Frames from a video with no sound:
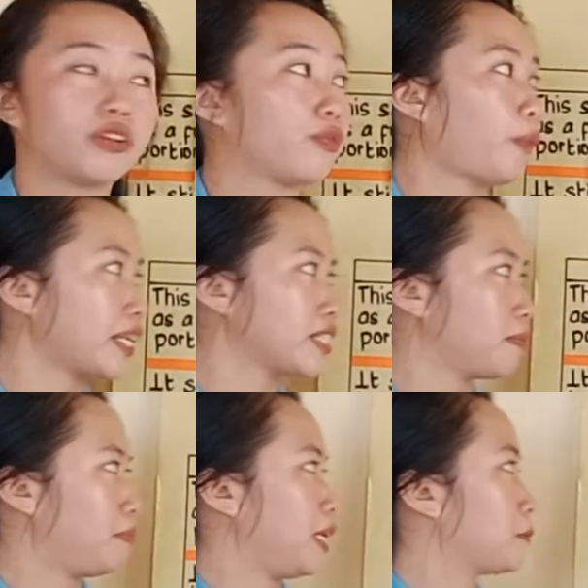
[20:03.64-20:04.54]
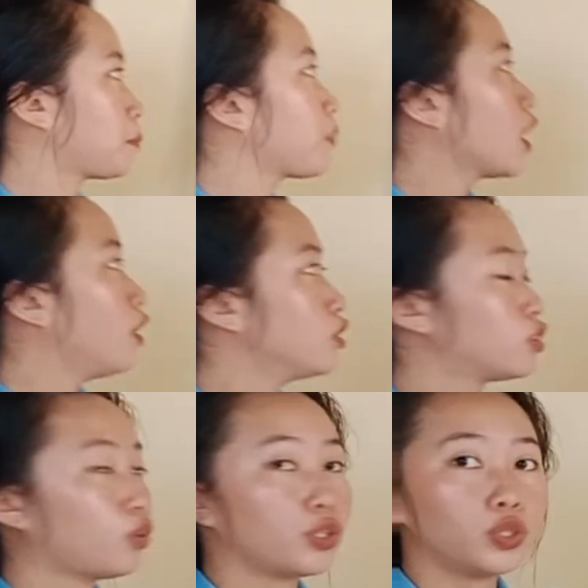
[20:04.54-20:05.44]
a recipe.
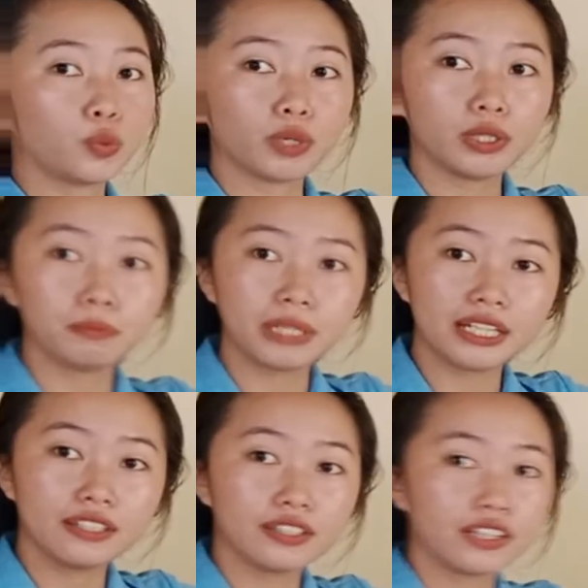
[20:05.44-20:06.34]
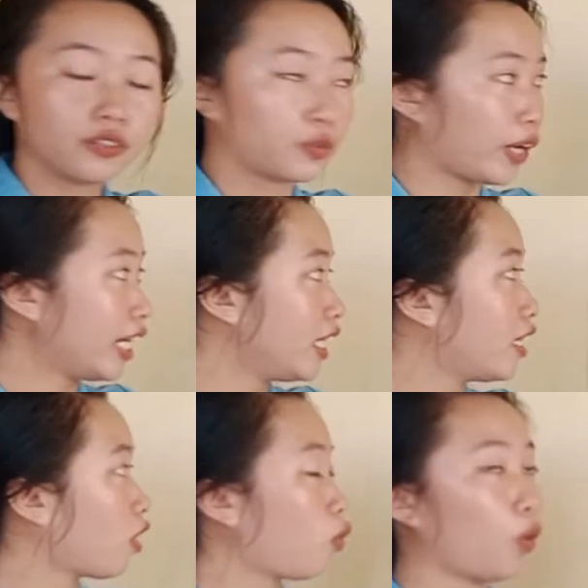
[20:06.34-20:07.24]
So you will be rated
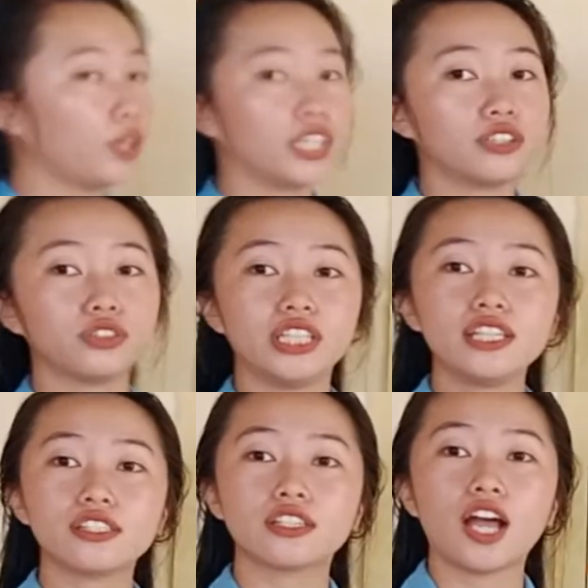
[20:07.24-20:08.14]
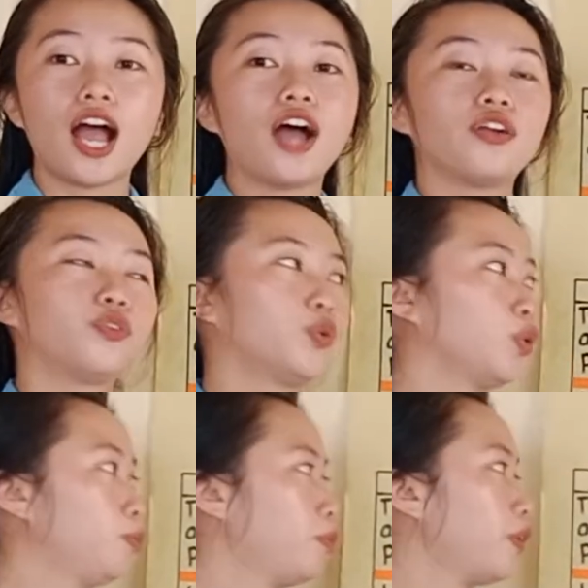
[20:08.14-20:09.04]
according to this
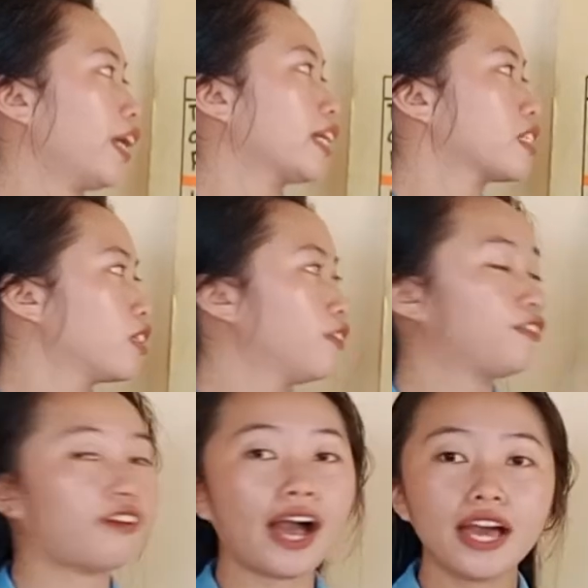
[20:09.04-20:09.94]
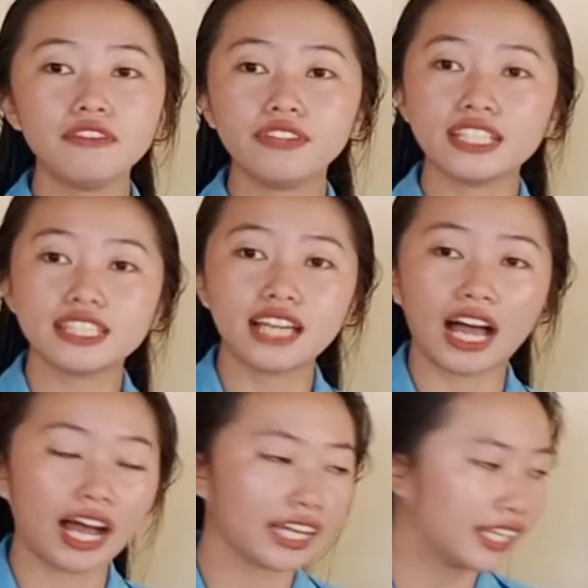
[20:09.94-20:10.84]
rubric. So 5 is the
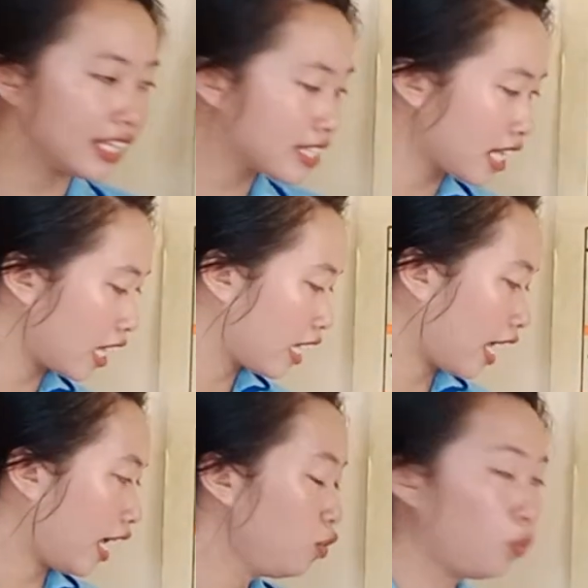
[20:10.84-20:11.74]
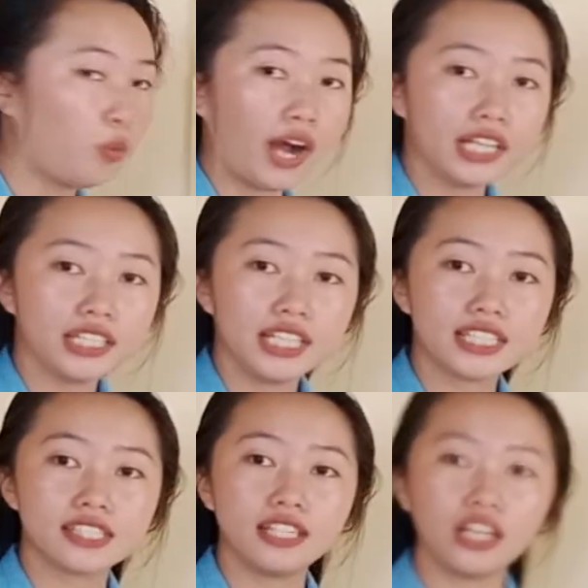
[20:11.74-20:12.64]
highest and 1
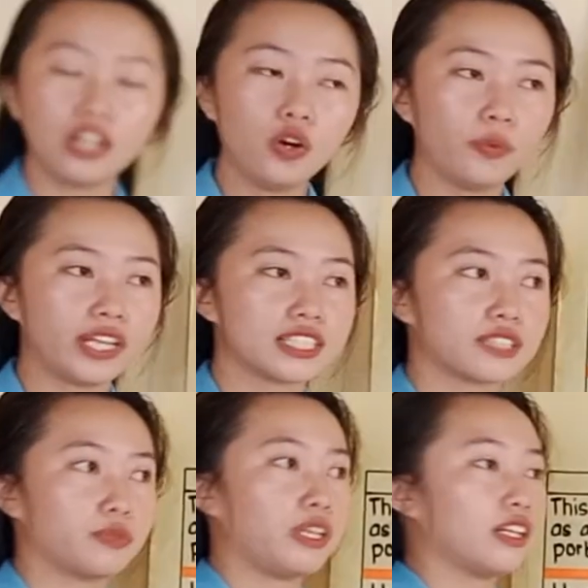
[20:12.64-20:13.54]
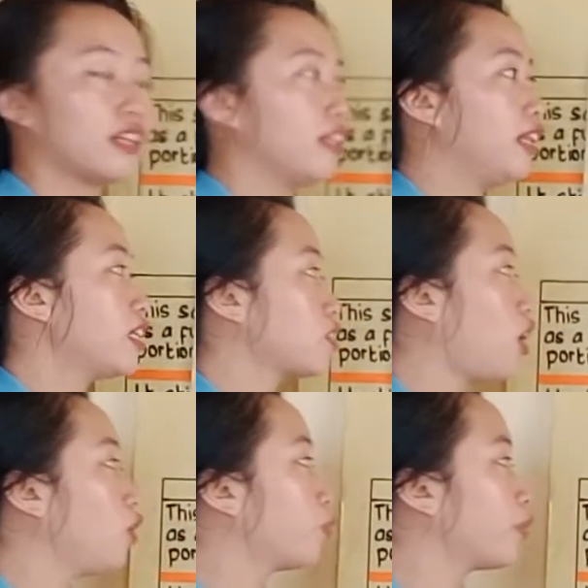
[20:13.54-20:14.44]
is the lowest. Let's
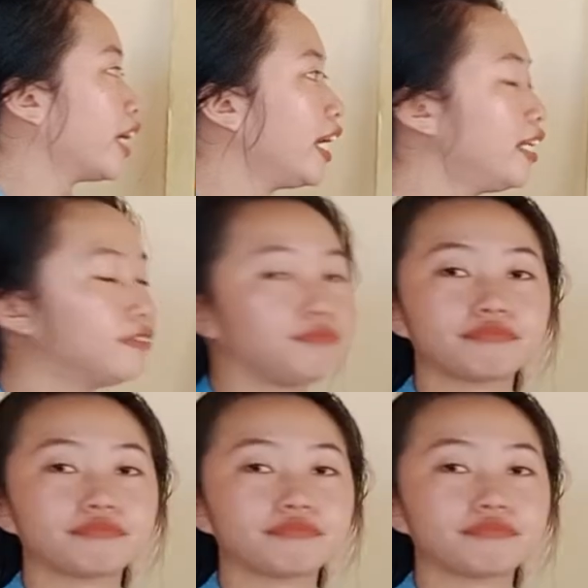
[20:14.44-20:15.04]
all read.